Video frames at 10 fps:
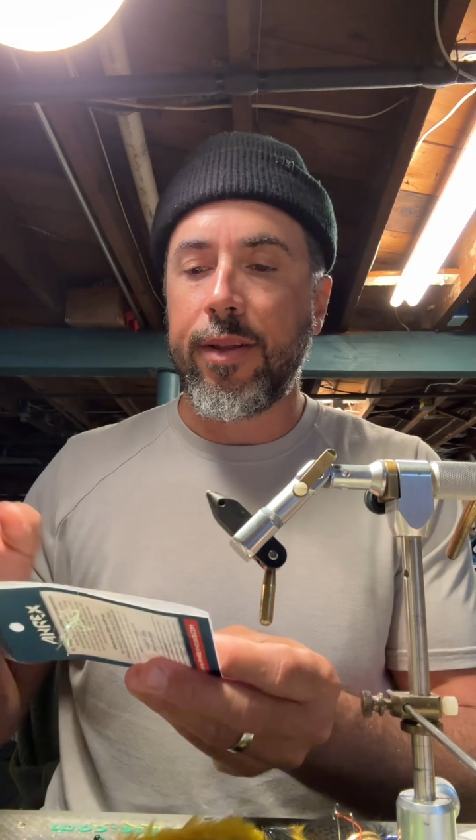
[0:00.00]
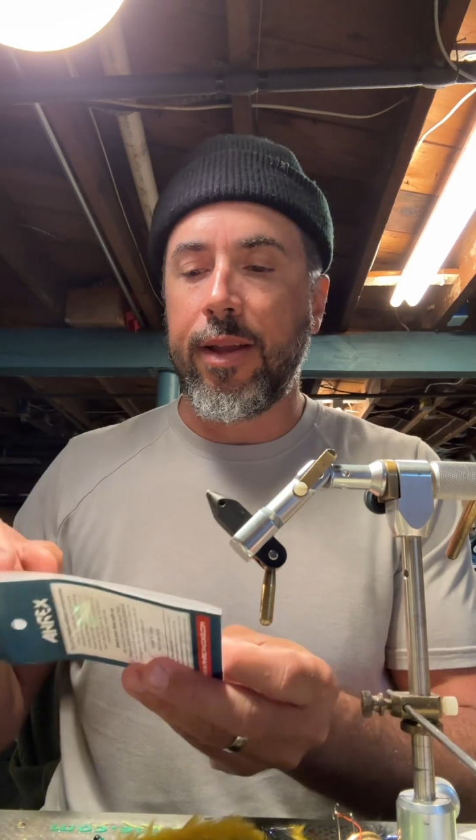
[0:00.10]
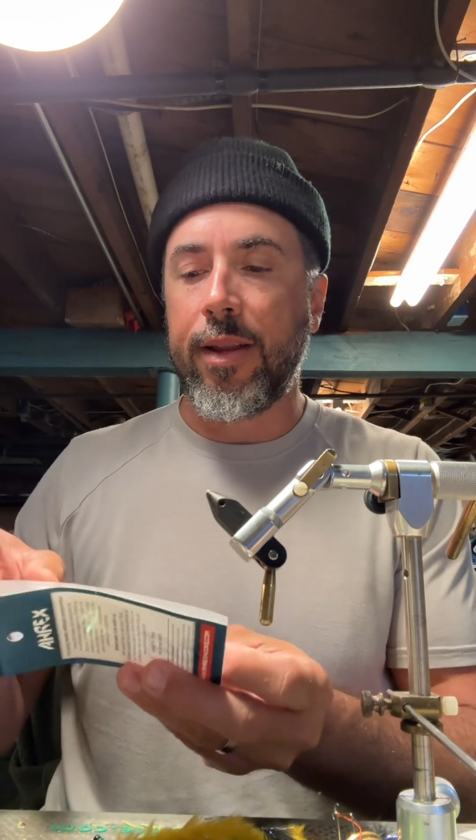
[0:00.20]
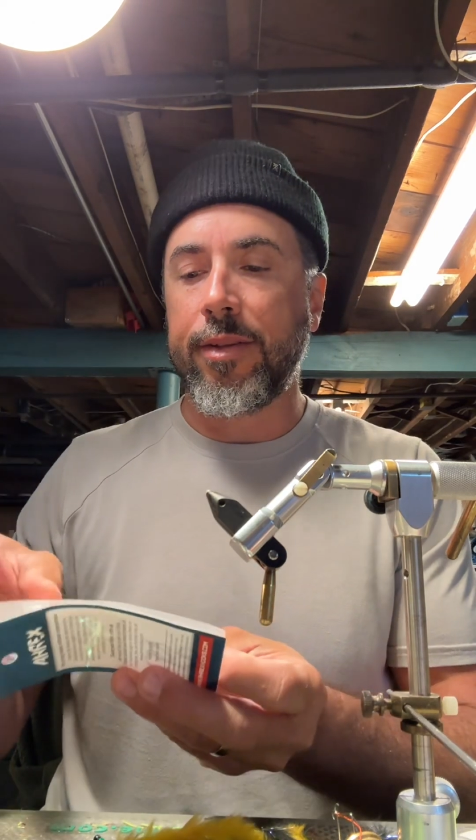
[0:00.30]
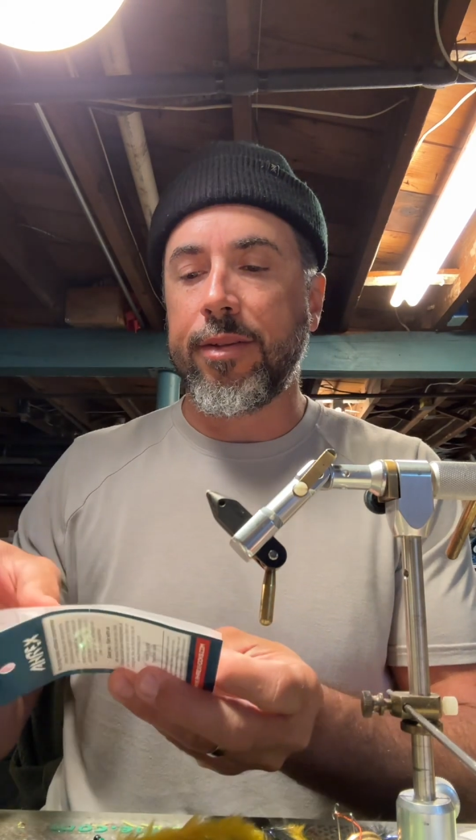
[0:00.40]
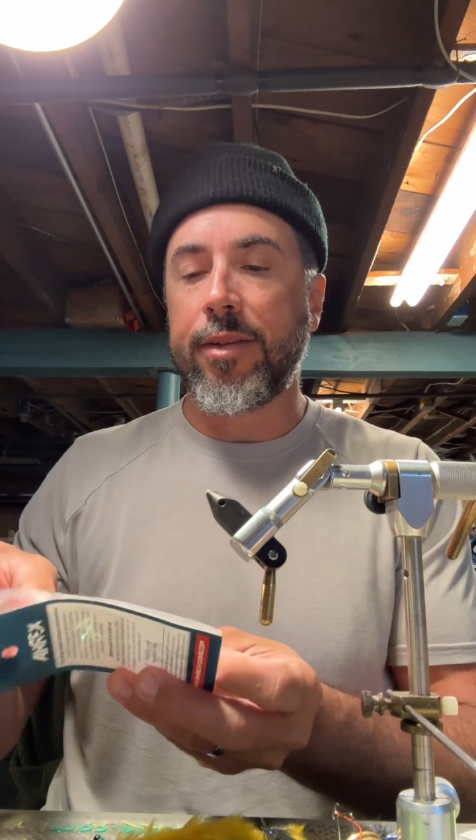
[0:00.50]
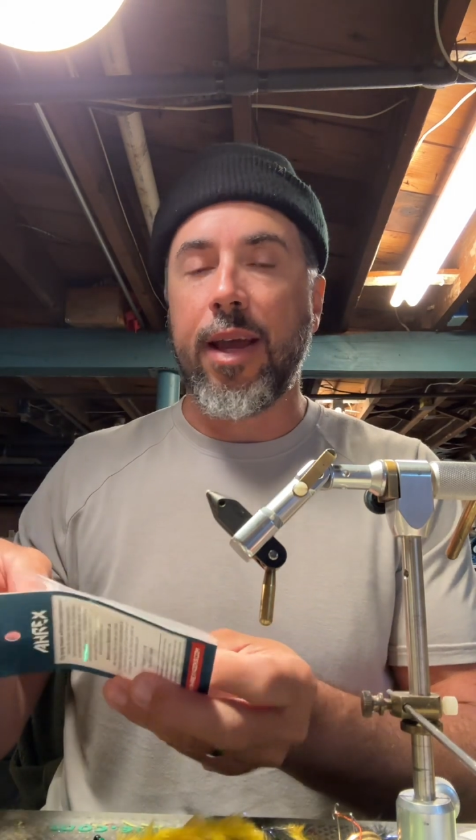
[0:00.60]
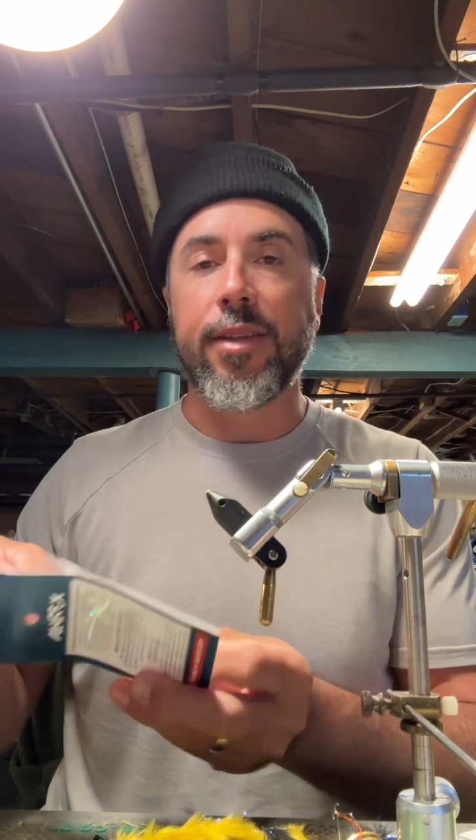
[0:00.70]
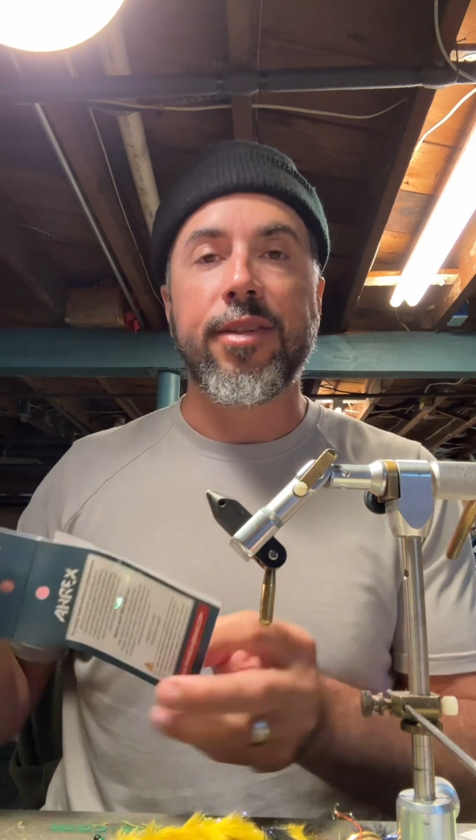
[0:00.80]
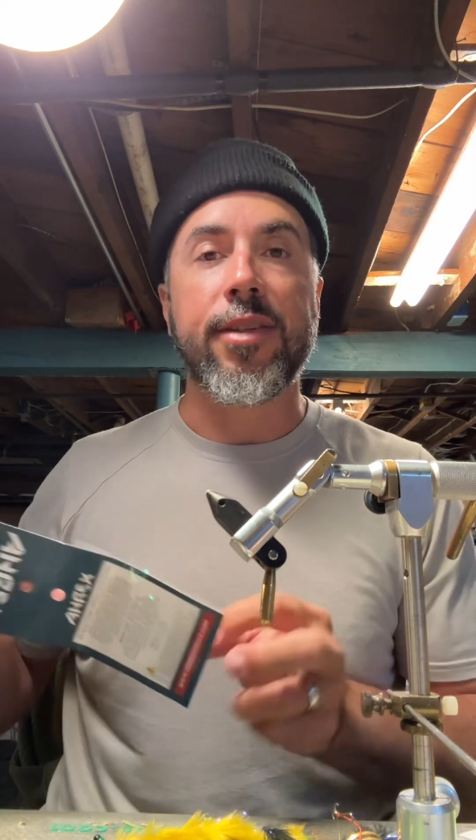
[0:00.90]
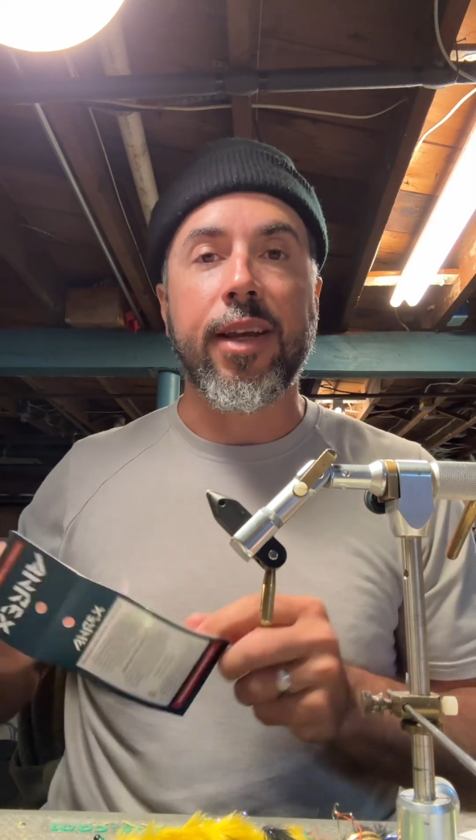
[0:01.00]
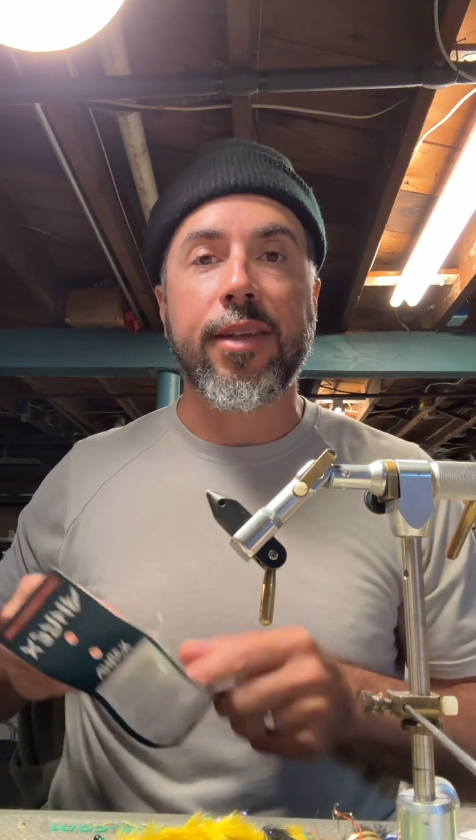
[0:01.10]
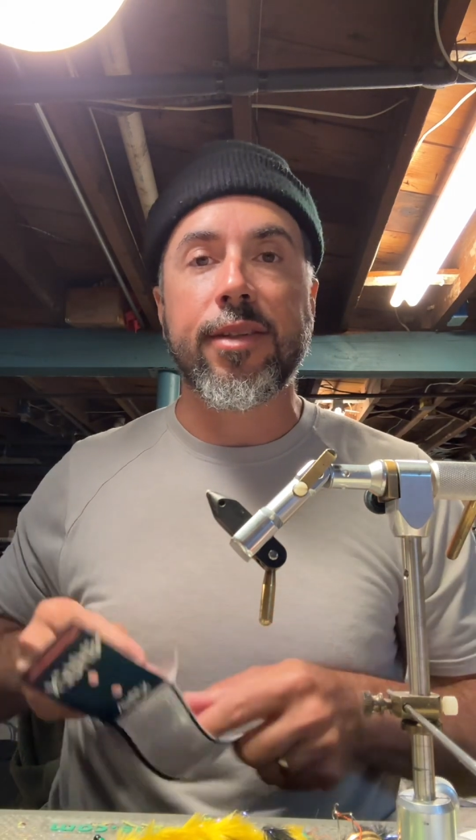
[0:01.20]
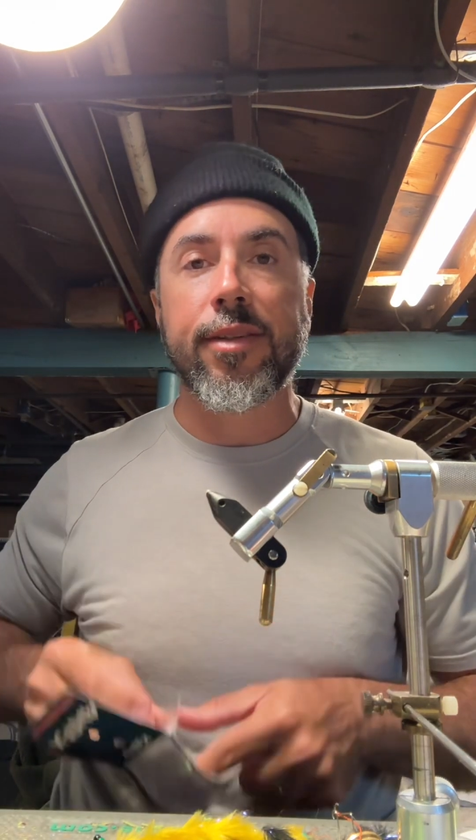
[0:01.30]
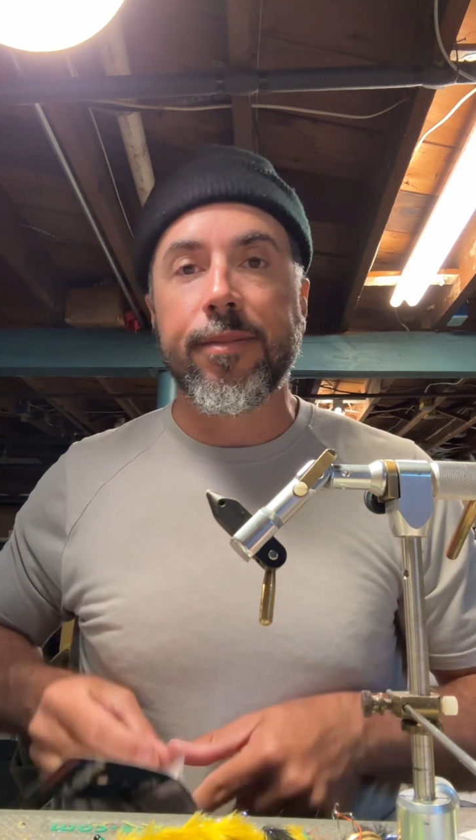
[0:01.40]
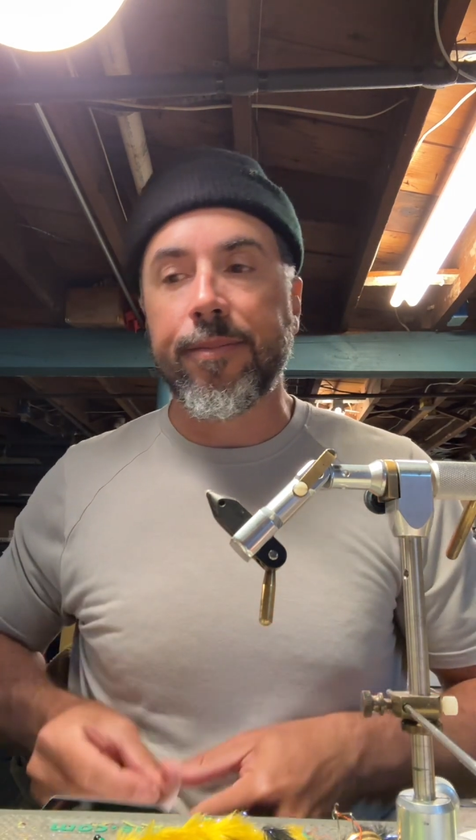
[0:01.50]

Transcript: and it's a size 6.